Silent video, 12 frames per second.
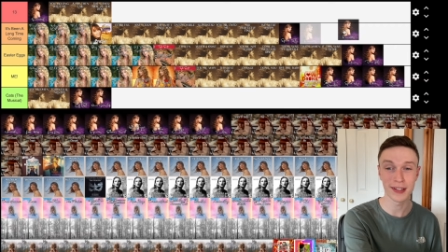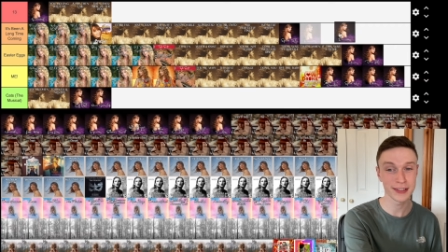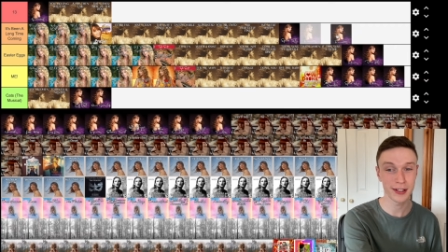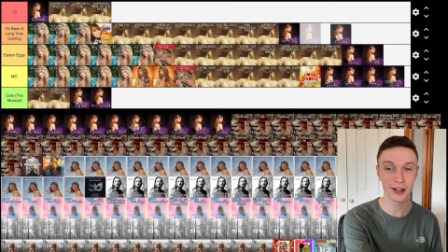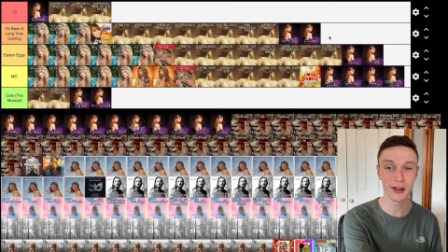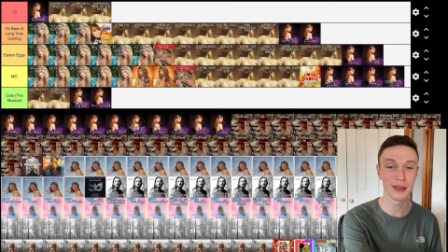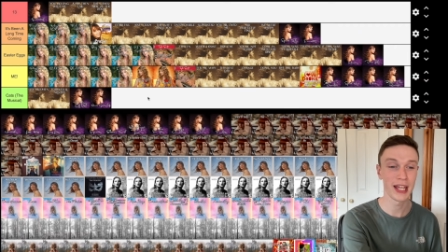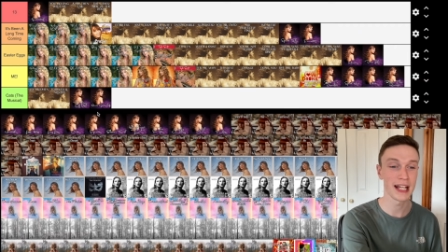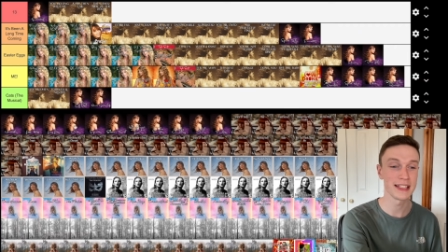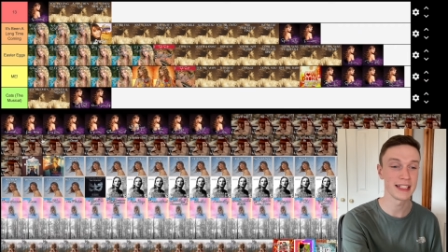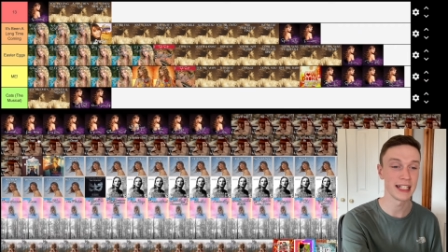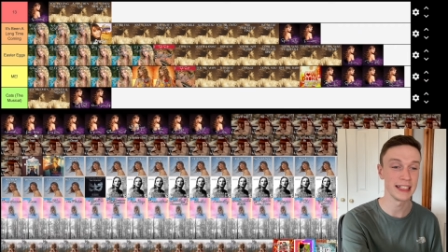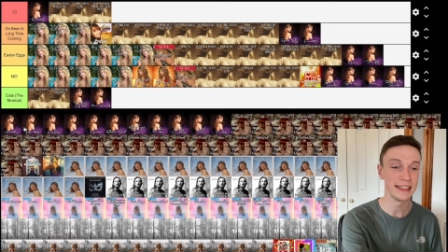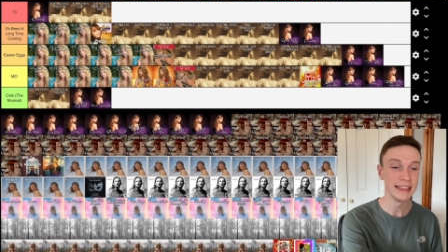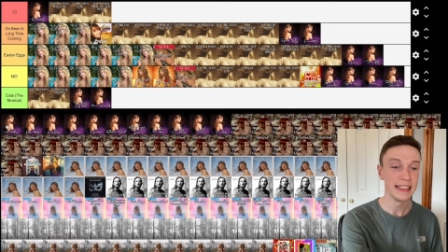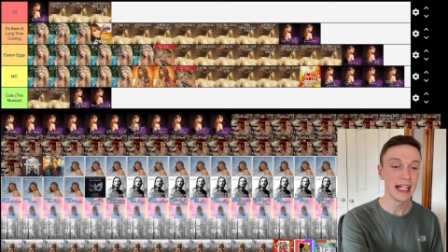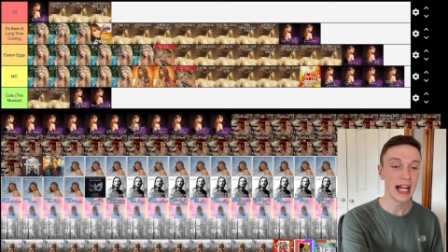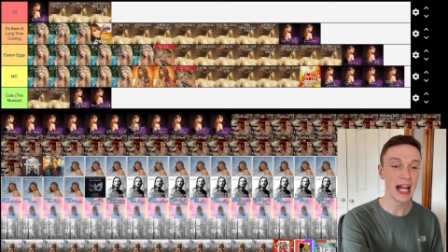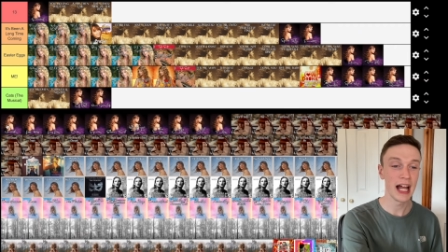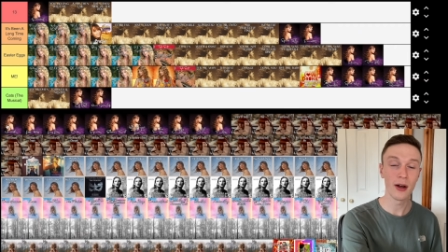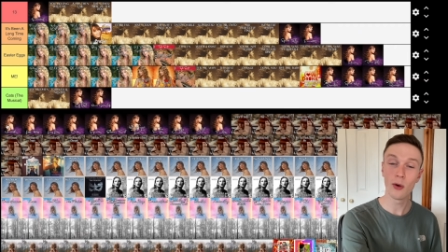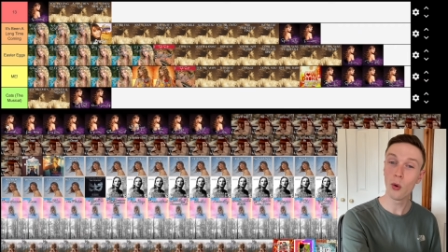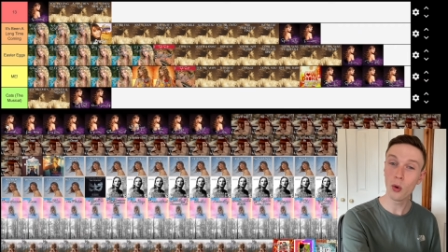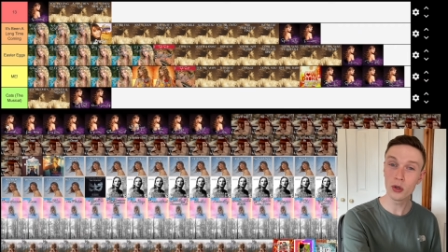That's going to go in the S tier. Uh,
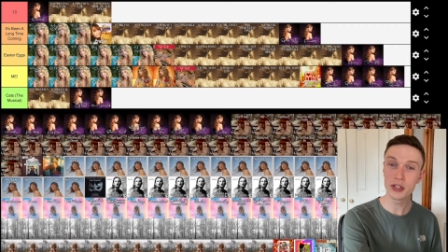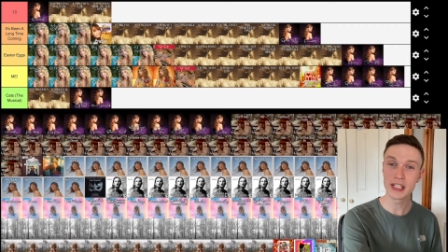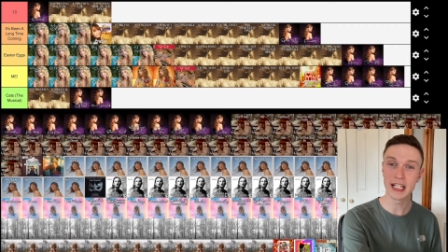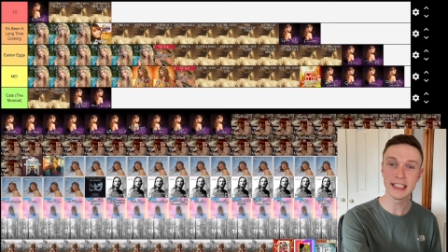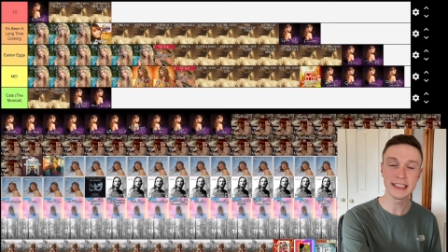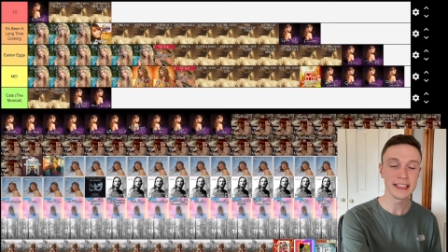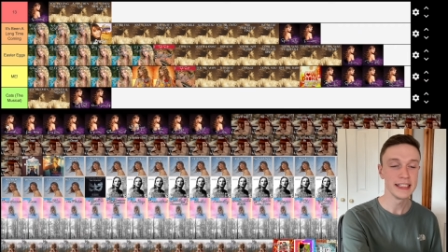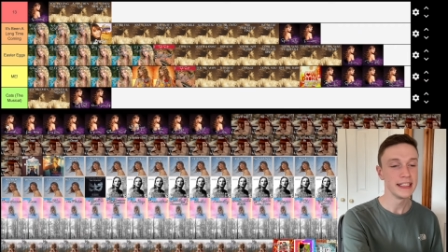Haunted.